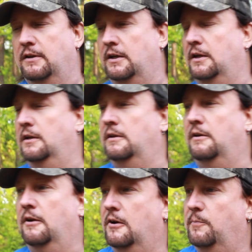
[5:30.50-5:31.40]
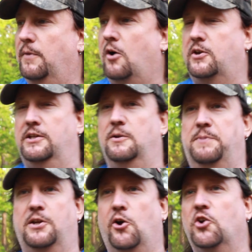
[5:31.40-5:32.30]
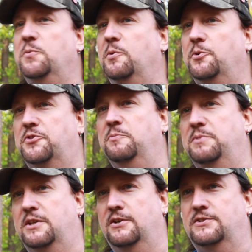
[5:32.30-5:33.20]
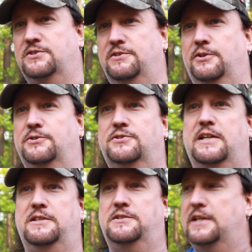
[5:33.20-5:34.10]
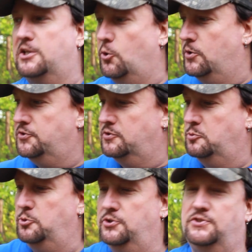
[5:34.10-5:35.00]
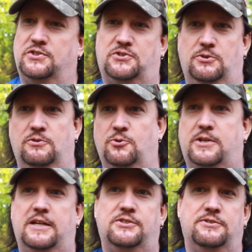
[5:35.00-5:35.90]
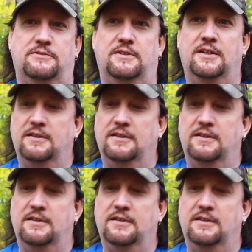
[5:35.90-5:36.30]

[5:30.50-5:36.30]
and I'll get in a big argument with them because they'll say that they go into the woods at a certain location